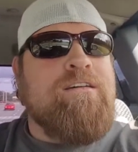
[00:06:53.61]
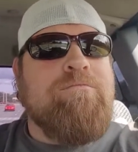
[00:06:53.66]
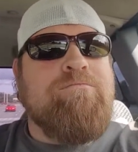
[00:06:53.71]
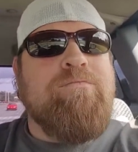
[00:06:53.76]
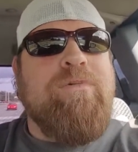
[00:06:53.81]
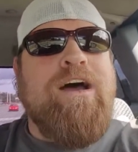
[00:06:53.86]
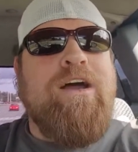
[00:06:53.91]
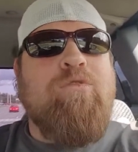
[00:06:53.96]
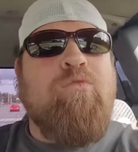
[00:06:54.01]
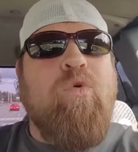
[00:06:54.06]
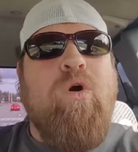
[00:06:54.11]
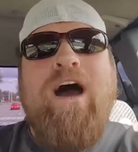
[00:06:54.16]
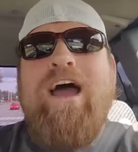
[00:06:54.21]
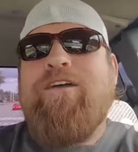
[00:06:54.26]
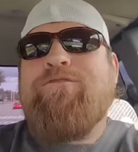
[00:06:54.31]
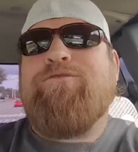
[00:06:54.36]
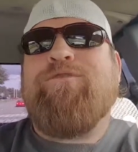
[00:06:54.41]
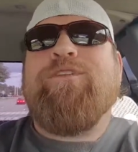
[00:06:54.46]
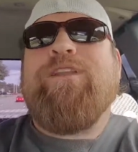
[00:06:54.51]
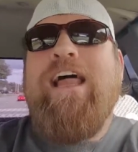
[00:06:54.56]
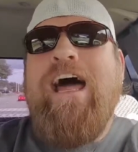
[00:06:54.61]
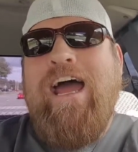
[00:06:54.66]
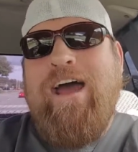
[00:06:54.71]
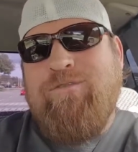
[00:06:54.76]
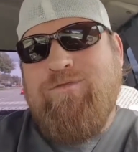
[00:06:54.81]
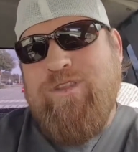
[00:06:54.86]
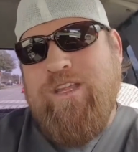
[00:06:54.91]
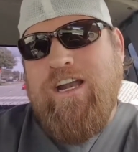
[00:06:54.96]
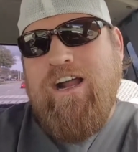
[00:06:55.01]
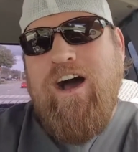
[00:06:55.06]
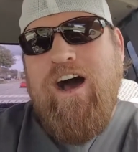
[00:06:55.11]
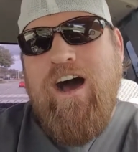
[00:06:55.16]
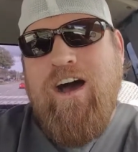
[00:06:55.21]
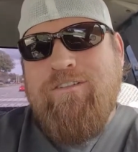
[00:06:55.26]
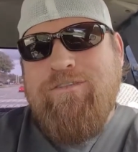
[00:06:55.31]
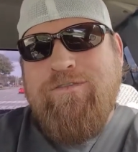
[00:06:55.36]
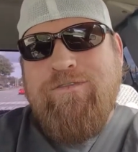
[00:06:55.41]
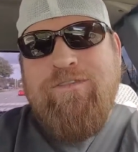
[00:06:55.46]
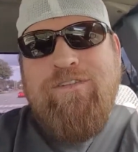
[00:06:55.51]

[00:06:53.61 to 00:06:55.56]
My wife laughed it off